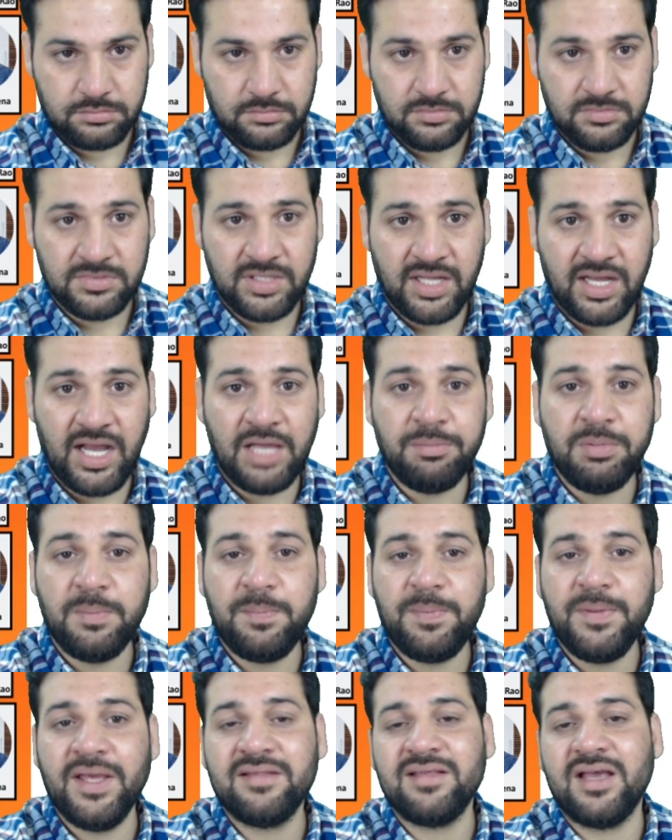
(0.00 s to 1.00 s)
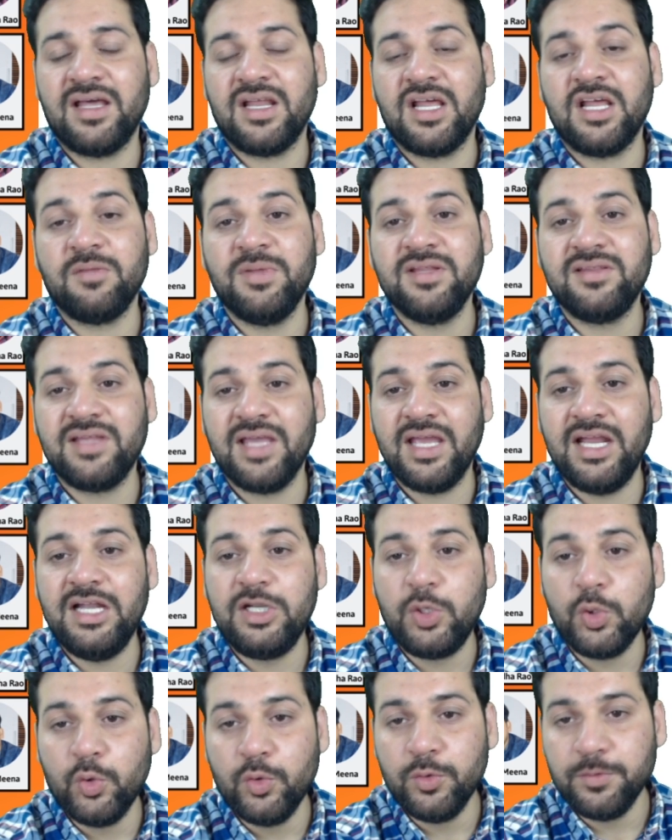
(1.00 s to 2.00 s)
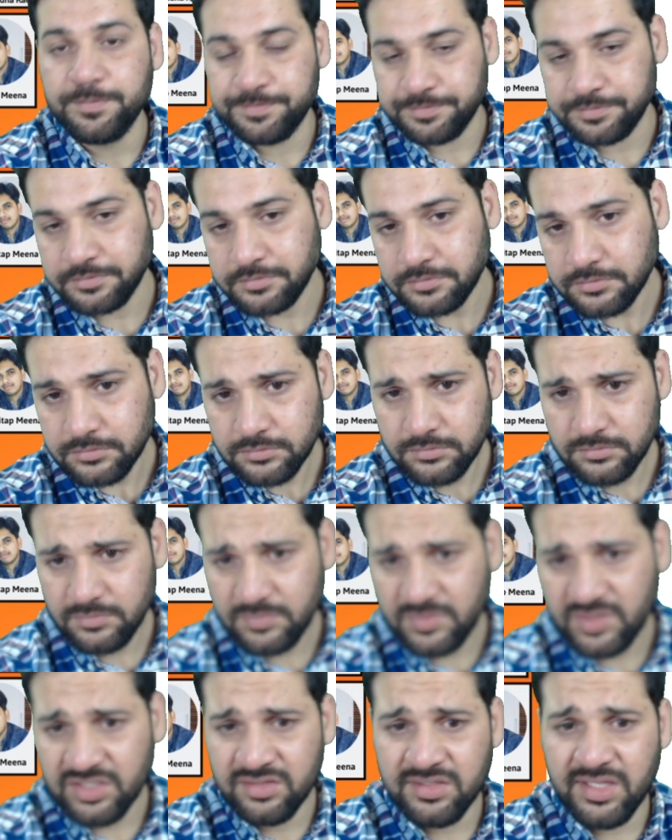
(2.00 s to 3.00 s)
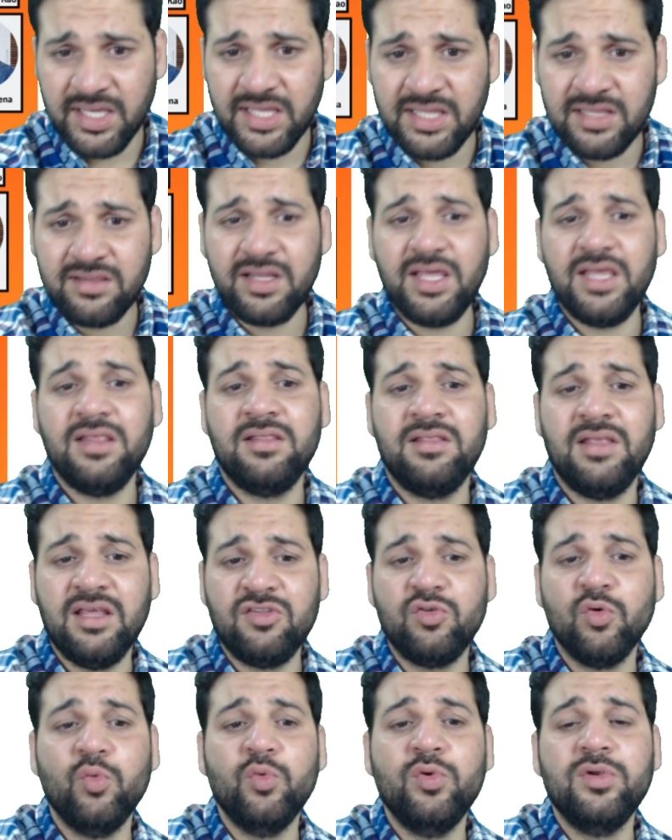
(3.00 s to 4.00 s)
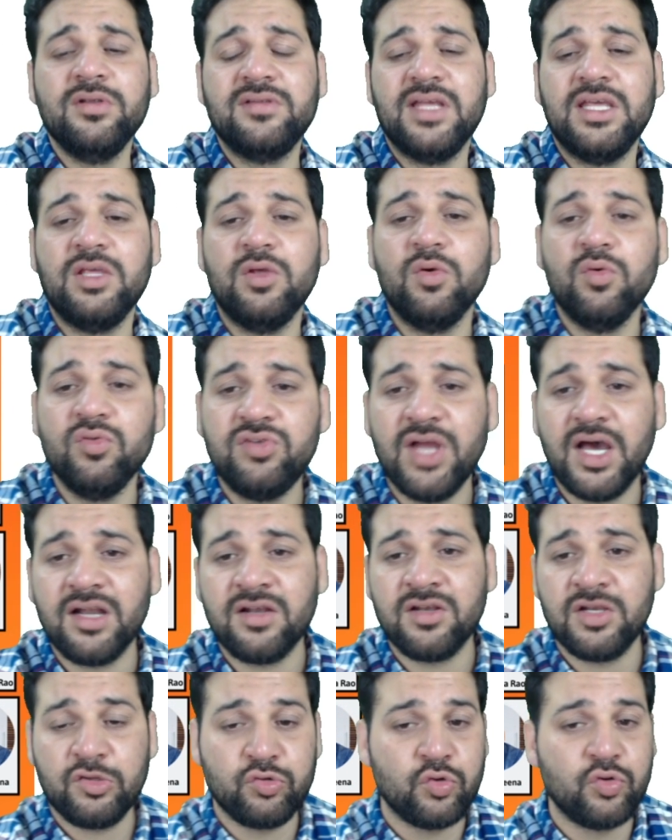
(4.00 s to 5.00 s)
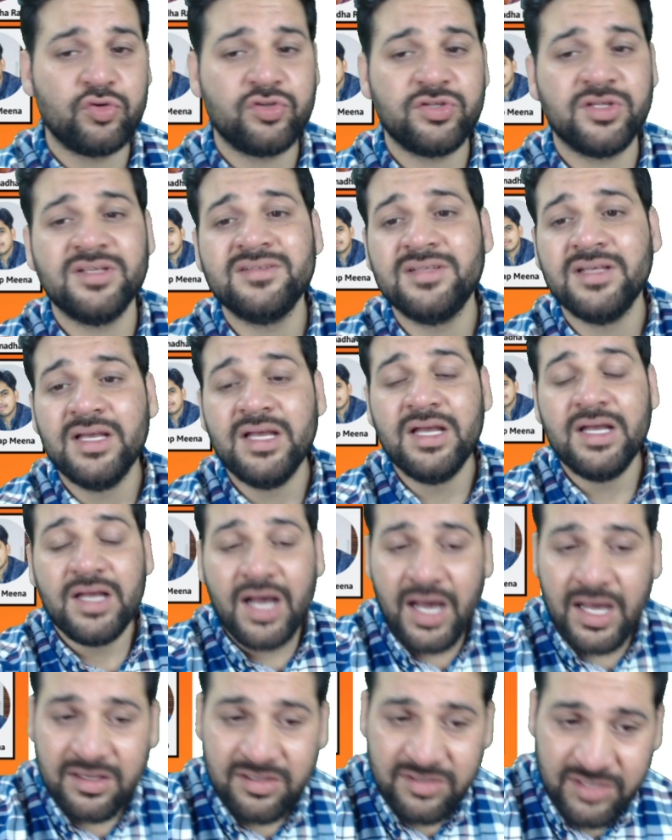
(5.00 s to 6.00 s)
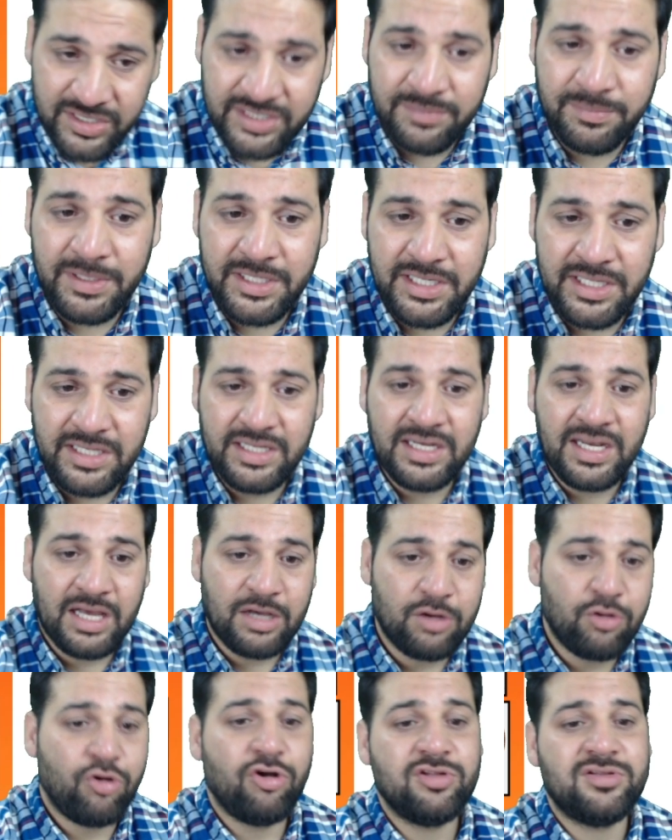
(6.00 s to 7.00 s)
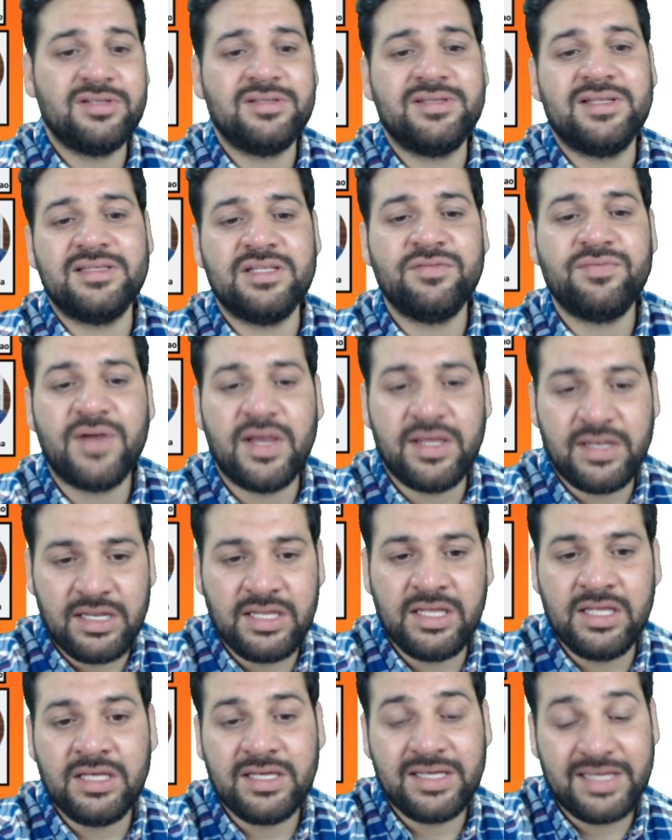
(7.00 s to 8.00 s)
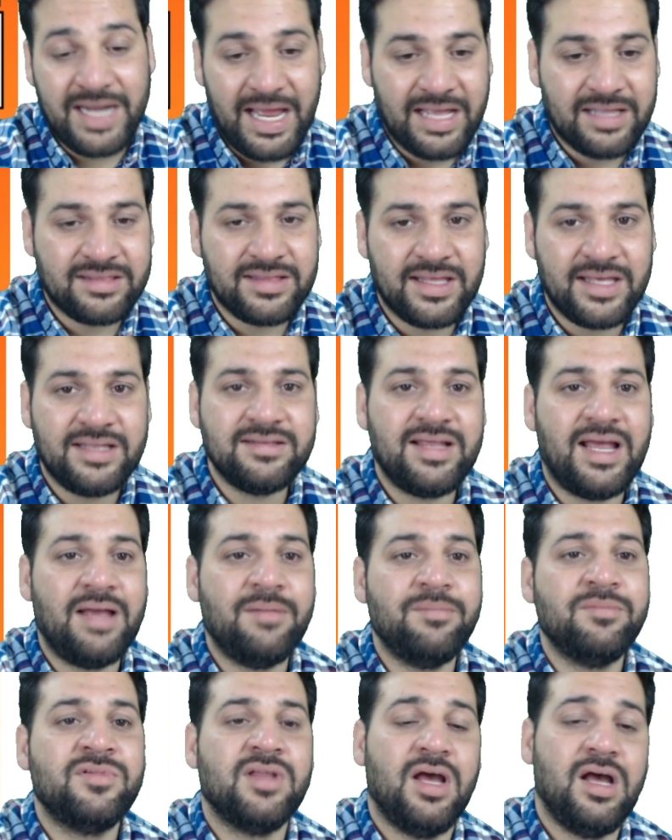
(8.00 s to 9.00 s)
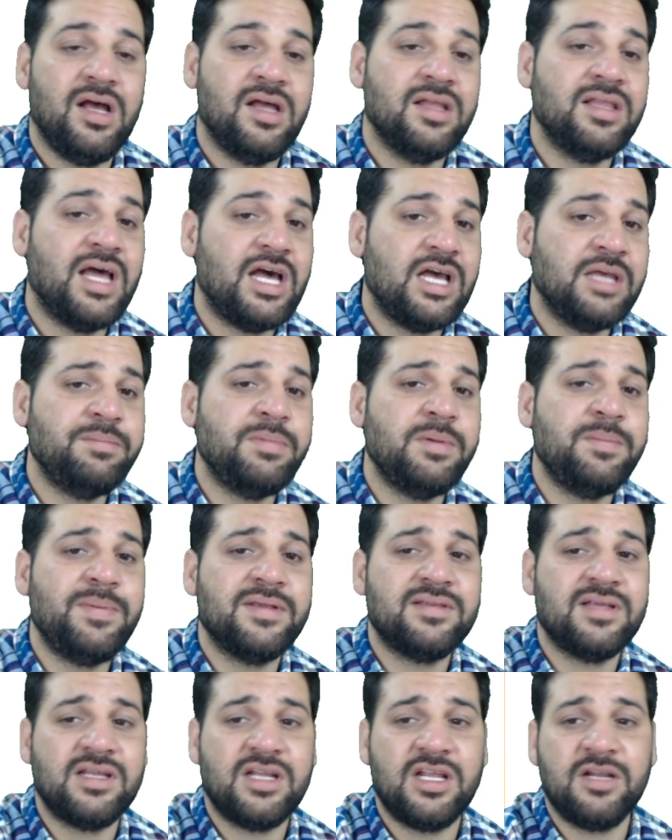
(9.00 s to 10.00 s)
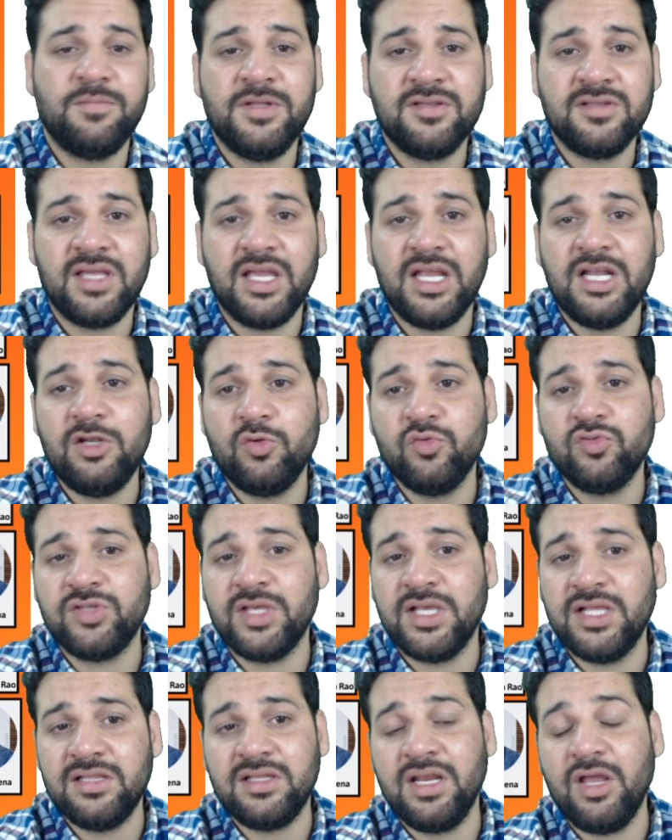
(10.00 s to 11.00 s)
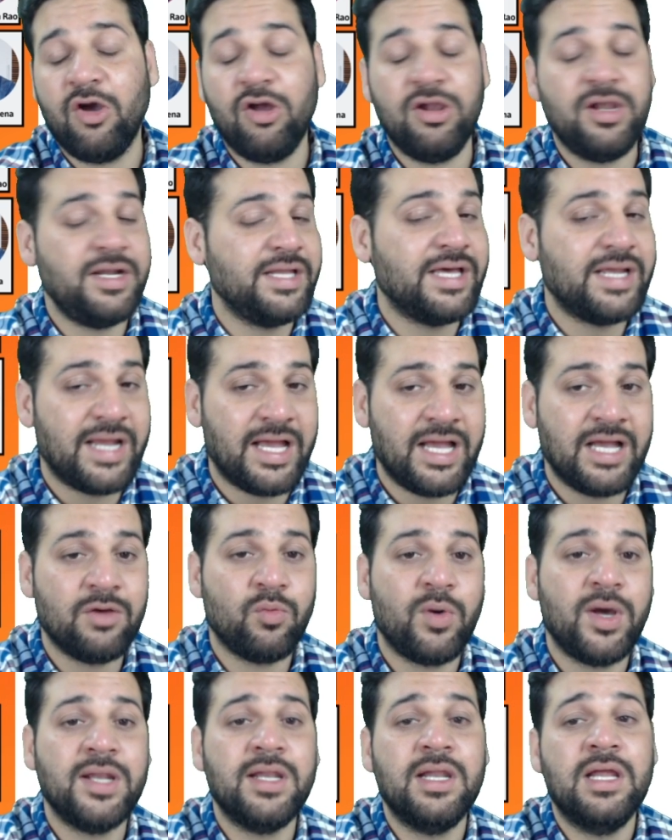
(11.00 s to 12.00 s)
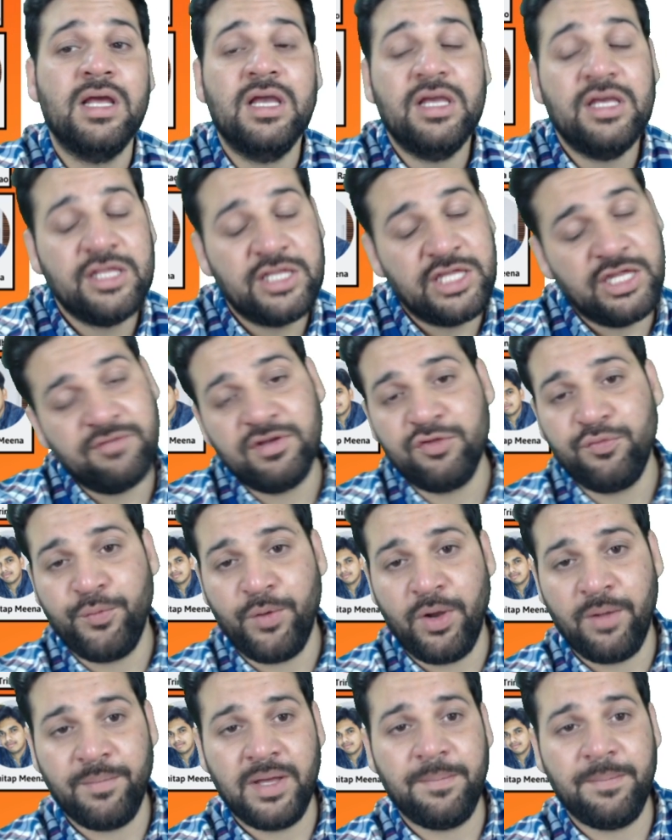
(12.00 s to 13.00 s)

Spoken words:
the IBPS RRB Scale 2, Scale 3, these students, they used our resources, our study material, our courses, and they finally cracked the exams. The IBPS RRB Scale 2, Scale 3, All India Rank 1. She was from a